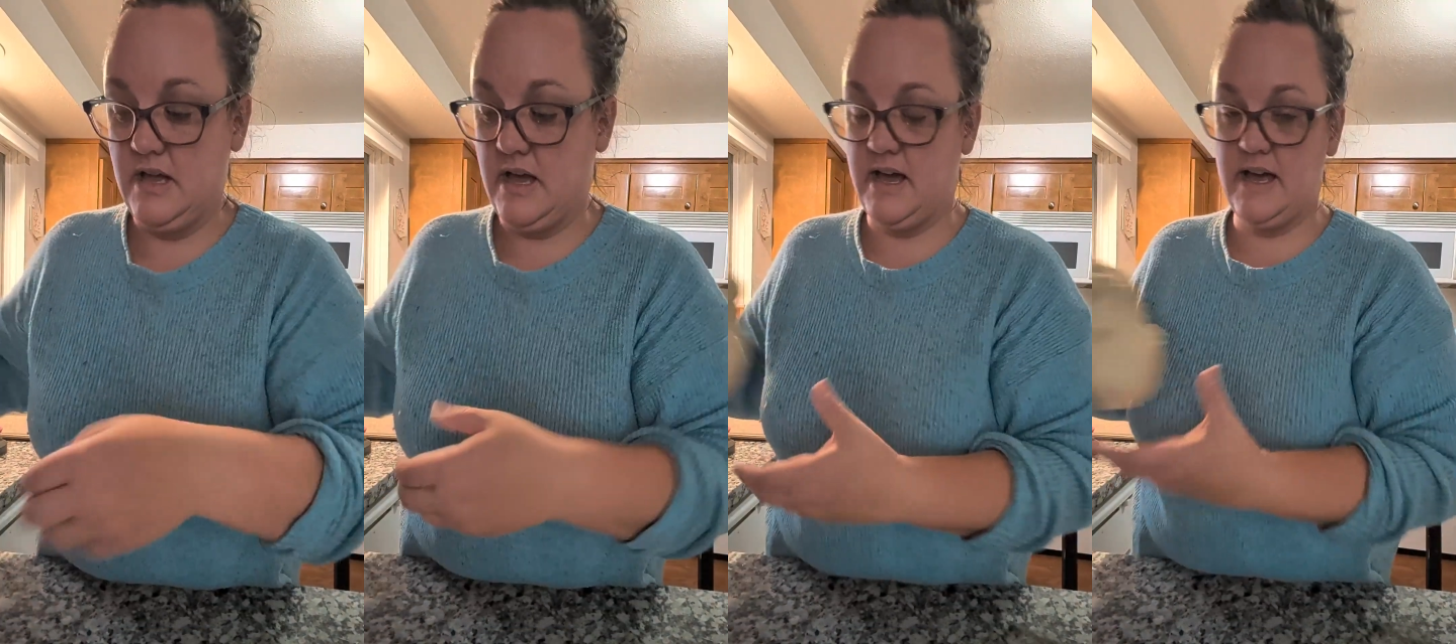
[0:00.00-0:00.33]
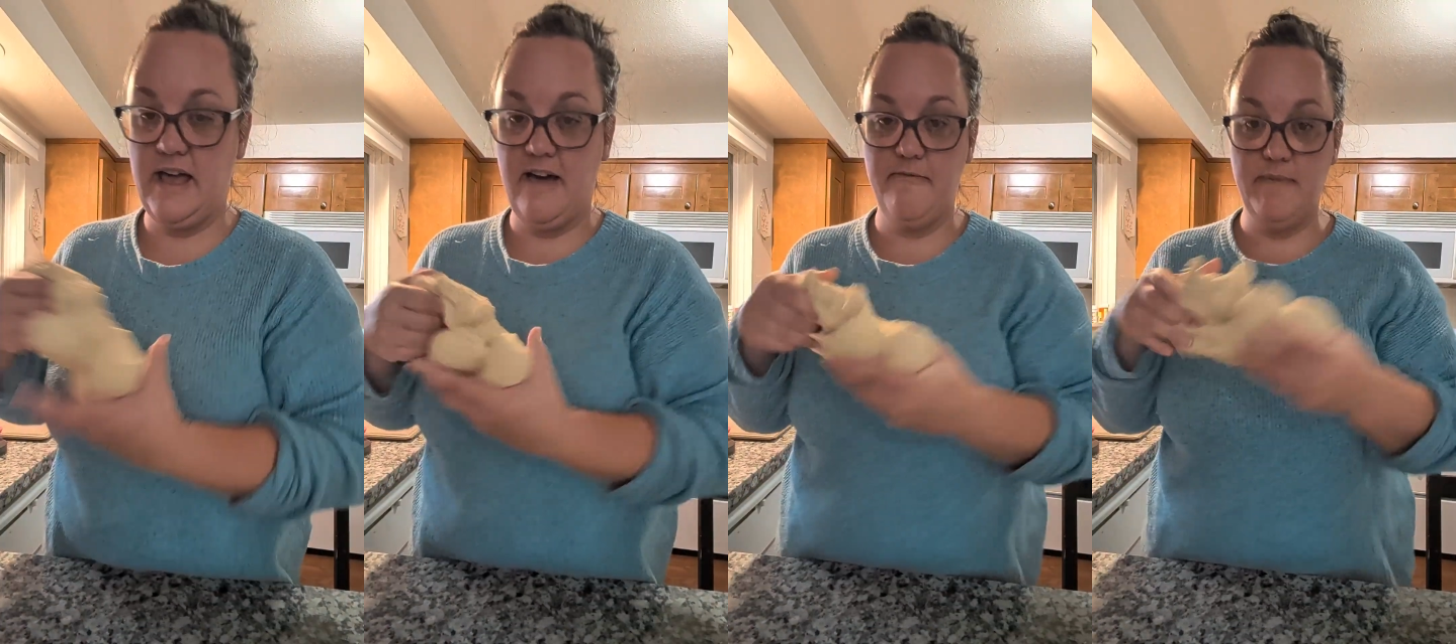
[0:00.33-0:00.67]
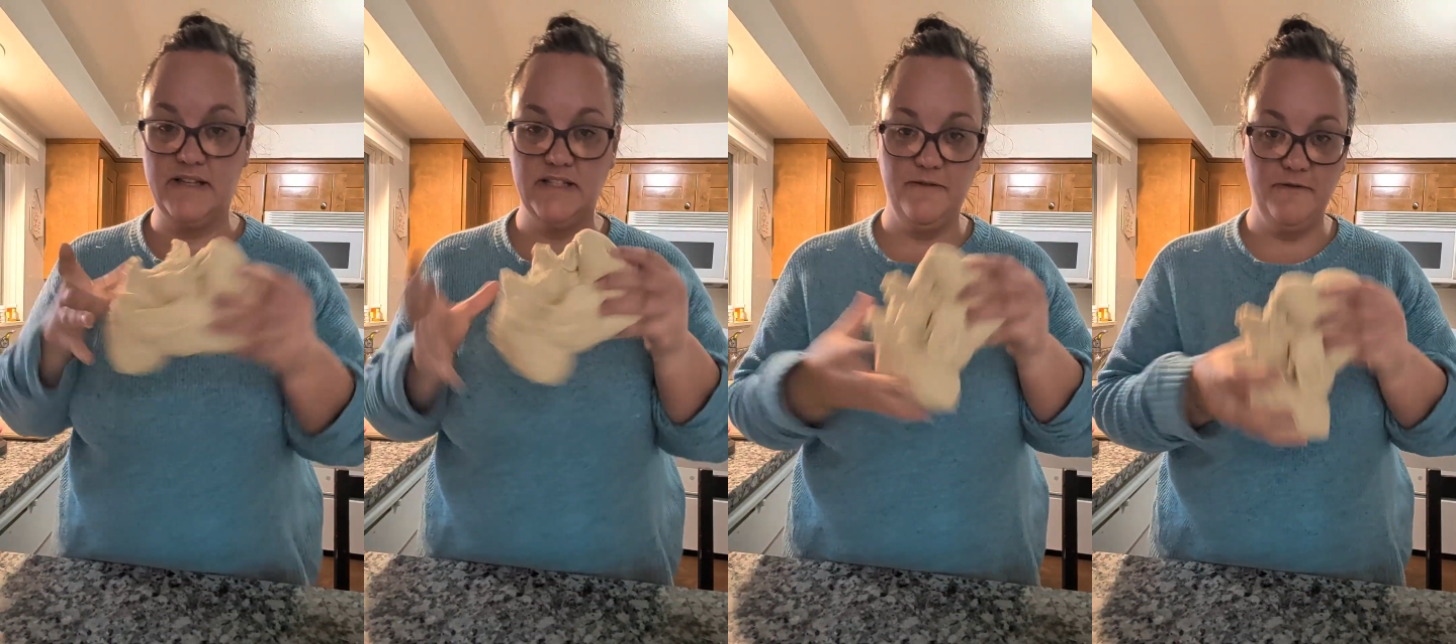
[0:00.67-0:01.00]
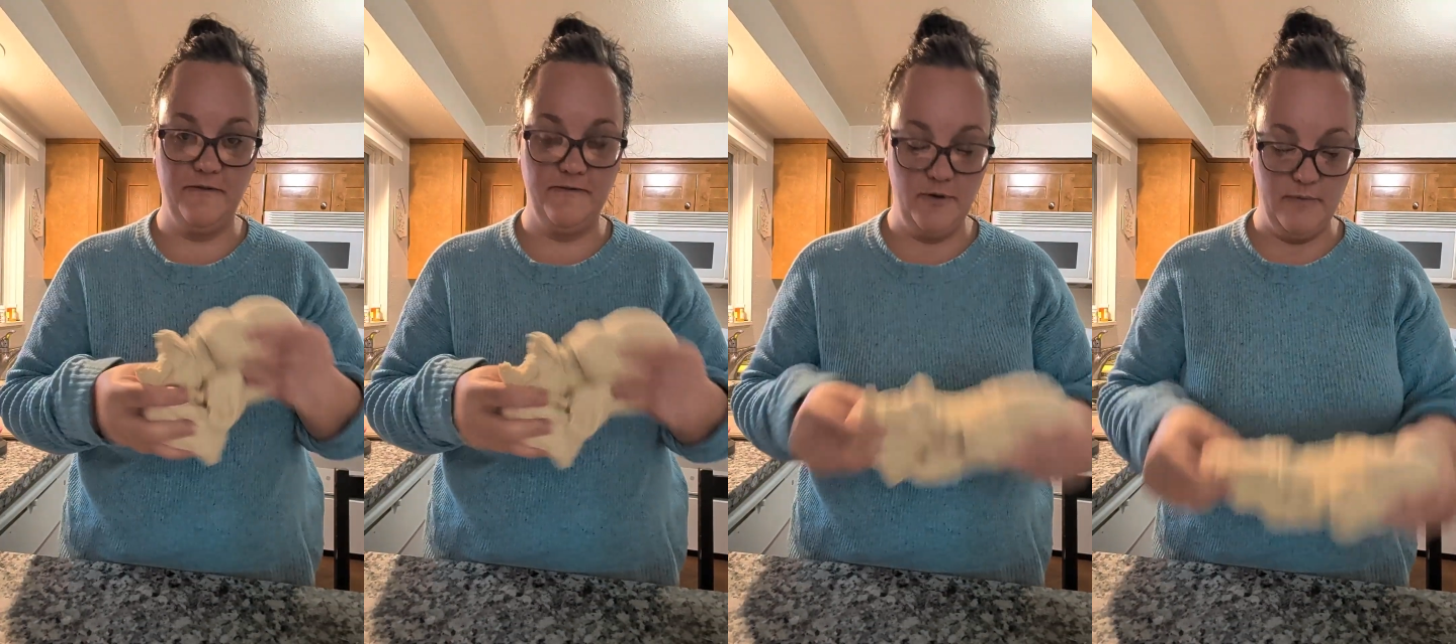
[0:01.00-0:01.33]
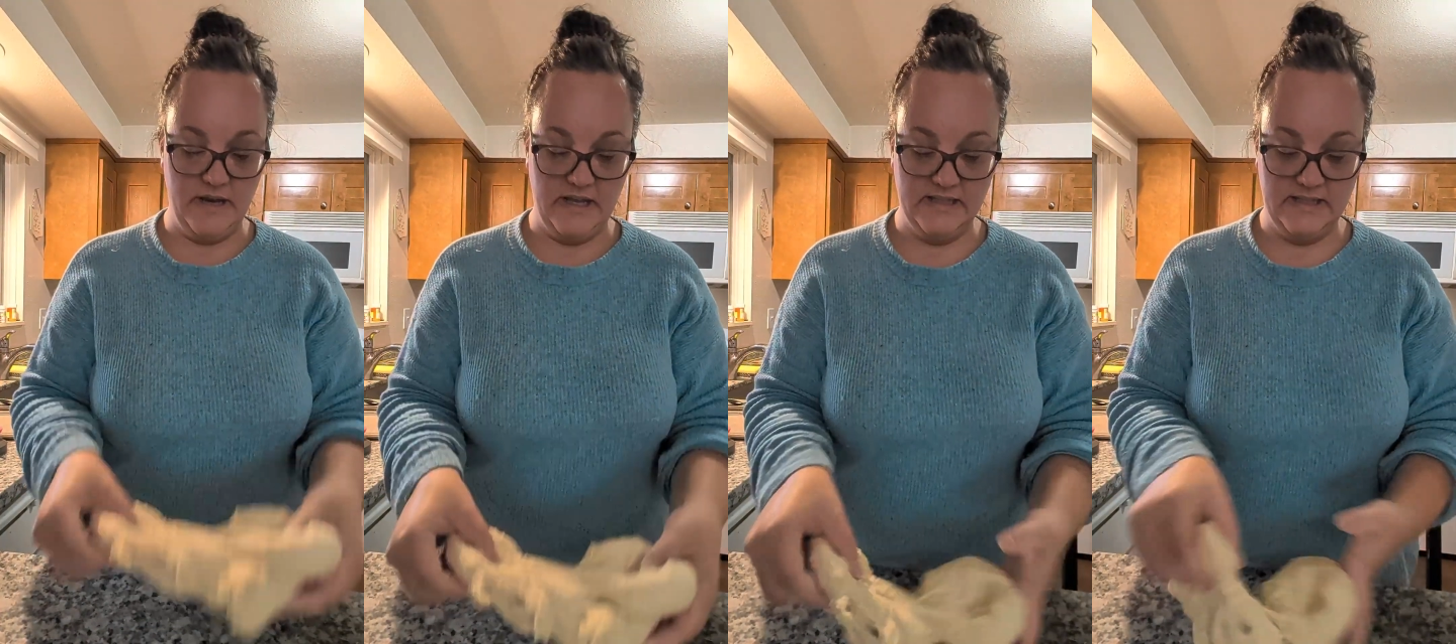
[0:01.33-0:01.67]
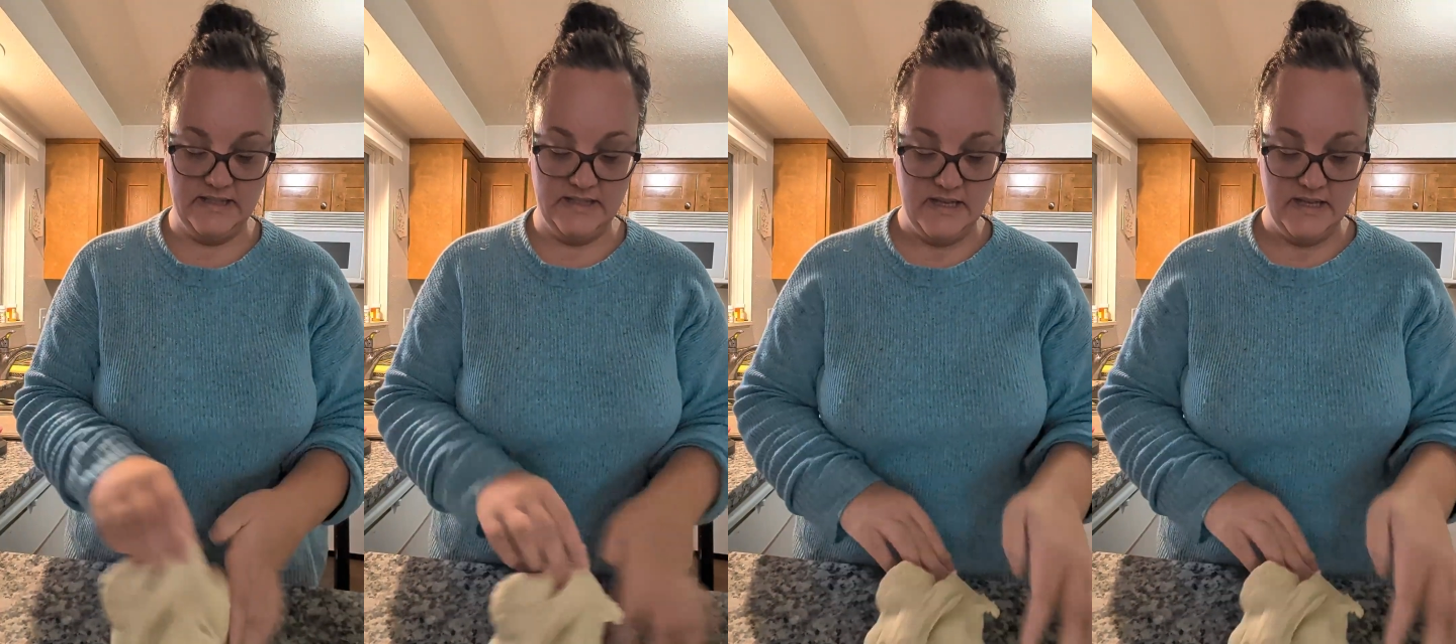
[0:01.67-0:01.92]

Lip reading: I have mixed it for a few minutes.